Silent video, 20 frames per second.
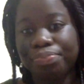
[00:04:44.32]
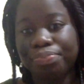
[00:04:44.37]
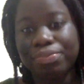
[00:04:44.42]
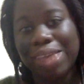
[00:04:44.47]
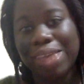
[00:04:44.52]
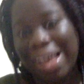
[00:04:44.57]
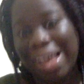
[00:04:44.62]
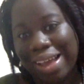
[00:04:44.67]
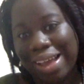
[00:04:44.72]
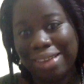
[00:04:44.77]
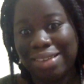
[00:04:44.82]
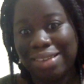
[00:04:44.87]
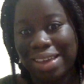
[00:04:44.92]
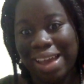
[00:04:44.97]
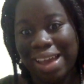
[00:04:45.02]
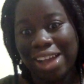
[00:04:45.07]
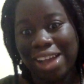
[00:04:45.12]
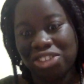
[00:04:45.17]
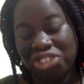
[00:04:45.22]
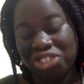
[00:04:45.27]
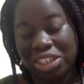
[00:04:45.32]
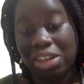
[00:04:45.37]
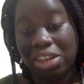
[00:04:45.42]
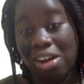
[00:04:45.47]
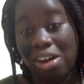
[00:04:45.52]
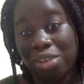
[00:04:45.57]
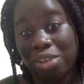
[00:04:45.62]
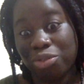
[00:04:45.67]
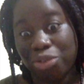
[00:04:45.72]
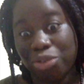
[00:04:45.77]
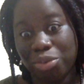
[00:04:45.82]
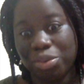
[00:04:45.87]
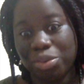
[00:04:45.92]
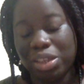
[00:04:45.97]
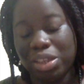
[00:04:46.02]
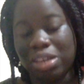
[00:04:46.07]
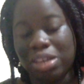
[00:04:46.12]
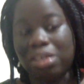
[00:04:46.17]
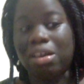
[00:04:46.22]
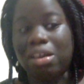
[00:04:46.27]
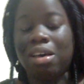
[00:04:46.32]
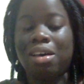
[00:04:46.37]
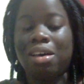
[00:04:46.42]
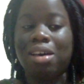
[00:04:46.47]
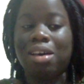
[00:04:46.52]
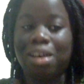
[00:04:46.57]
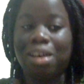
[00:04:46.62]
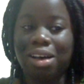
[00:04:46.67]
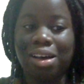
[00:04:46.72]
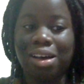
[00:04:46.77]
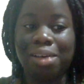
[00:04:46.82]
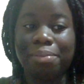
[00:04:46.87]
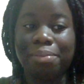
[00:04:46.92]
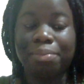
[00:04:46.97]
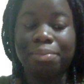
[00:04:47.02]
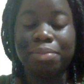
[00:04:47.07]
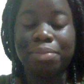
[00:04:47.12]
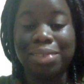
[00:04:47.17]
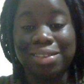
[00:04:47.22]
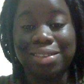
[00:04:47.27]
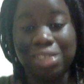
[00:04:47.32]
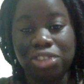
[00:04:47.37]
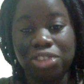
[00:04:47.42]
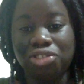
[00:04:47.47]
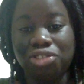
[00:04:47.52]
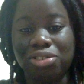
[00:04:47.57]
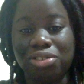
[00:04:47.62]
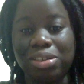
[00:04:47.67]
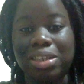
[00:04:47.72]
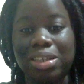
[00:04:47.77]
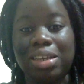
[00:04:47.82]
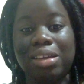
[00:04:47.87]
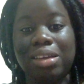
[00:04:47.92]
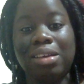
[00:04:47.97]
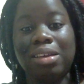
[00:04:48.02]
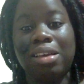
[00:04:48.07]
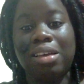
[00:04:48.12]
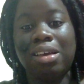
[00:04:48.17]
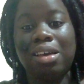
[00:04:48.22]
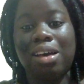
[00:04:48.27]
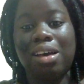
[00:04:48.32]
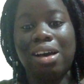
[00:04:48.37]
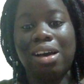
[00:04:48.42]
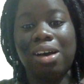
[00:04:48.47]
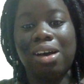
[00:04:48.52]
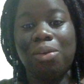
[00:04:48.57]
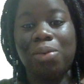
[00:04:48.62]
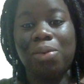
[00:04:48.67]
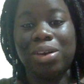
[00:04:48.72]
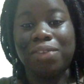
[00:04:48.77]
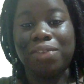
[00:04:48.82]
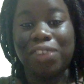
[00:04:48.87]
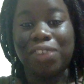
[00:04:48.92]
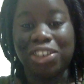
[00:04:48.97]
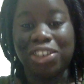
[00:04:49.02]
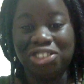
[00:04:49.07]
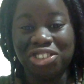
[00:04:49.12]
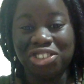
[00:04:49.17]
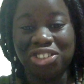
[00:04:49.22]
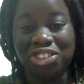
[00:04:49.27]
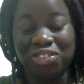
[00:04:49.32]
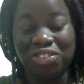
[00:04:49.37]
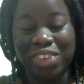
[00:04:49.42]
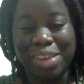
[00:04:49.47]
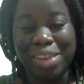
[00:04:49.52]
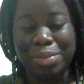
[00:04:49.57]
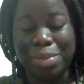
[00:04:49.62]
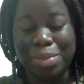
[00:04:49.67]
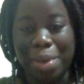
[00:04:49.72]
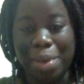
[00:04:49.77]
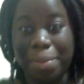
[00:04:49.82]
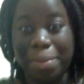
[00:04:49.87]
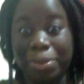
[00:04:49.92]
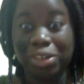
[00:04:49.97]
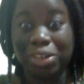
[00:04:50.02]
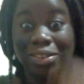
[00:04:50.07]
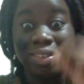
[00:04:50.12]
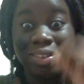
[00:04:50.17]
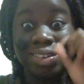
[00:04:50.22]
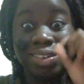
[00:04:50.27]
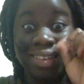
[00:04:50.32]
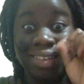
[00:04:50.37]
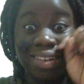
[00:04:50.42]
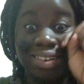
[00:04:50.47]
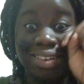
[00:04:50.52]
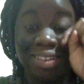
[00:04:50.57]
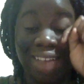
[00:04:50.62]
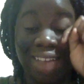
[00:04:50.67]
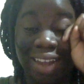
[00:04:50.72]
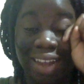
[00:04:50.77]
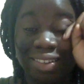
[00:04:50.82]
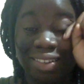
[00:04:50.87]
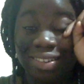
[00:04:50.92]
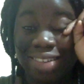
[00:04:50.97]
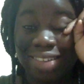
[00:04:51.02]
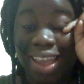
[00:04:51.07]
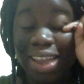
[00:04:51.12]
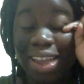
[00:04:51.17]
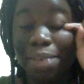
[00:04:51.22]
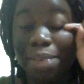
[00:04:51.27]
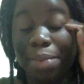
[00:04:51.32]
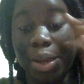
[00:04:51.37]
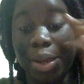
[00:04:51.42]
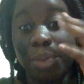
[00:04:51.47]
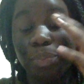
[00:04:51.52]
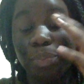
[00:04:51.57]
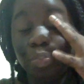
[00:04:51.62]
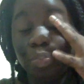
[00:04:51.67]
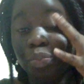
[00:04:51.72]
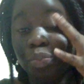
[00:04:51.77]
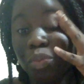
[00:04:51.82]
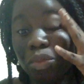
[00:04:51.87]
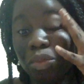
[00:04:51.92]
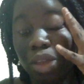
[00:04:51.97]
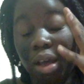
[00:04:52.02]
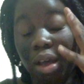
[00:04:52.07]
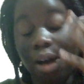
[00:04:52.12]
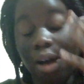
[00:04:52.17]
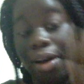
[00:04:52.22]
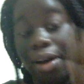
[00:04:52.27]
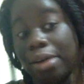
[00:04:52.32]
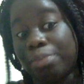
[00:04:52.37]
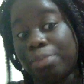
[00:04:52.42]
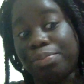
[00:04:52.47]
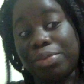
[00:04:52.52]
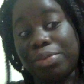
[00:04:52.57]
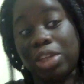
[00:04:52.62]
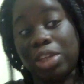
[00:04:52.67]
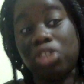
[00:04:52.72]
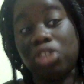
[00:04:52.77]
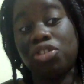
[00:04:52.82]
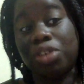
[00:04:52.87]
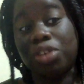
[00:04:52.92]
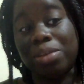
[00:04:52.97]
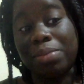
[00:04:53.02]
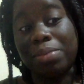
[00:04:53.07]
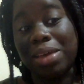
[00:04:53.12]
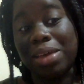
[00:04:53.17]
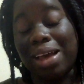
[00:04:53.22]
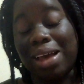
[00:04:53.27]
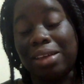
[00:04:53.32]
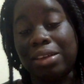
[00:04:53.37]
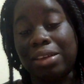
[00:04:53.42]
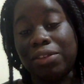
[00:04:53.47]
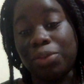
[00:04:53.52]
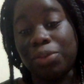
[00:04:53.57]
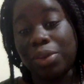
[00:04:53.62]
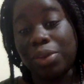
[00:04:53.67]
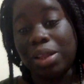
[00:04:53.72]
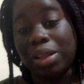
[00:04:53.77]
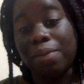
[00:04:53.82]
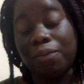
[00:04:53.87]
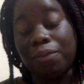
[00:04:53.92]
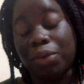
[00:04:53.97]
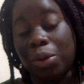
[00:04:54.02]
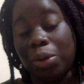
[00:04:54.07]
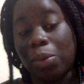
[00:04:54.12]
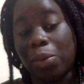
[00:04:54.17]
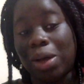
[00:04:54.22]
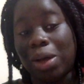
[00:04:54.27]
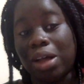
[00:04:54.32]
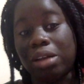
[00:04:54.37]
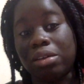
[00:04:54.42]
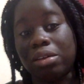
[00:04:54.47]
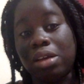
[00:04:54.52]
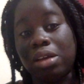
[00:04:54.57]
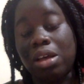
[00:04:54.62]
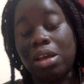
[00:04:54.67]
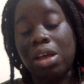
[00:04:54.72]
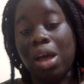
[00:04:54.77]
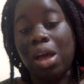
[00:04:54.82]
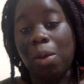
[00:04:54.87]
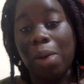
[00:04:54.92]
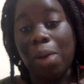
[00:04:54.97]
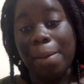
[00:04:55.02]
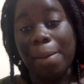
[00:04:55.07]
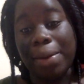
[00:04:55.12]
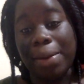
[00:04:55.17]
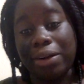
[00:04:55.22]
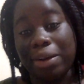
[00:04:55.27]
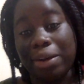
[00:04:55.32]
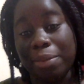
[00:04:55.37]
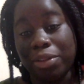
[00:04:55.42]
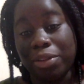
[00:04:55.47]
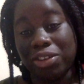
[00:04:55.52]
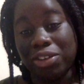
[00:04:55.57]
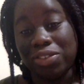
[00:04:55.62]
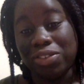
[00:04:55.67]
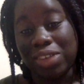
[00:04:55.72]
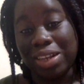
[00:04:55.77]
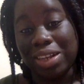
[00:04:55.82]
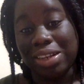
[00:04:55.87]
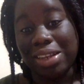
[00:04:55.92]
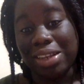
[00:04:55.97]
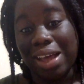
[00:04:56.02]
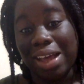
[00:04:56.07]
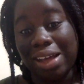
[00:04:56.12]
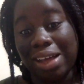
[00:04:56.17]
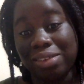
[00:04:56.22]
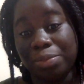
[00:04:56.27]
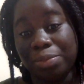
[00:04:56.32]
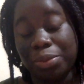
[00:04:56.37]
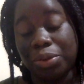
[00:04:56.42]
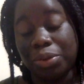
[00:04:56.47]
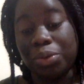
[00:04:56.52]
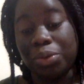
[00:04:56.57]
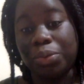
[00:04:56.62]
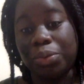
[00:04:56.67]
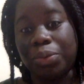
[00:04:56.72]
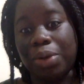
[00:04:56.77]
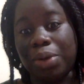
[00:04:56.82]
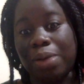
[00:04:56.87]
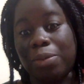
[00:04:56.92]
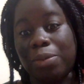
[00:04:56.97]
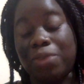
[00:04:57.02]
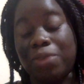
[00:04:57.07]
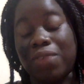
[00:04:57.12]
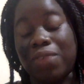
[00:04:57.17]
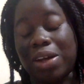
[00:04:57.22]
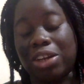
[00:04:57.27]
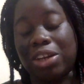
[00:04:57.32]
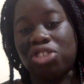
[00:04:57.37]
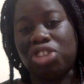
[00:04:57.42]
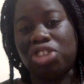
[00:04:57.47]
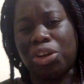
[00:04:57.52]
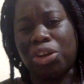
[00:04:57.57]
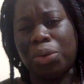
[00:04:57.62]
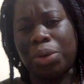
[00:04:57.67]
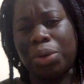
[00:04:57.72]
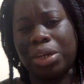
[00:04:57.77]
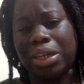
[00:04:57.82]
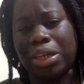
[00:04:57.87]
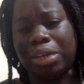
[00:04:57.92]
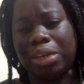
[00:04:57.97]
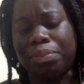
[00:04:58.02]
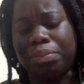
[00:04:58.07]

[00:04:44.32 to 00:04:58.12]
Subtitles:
had they actually gone through with it. Essentially, one of our church family members did decide to take me. They took me. I lived with them for a while my grandmother stayed in the hospital. We found out she had a hernia.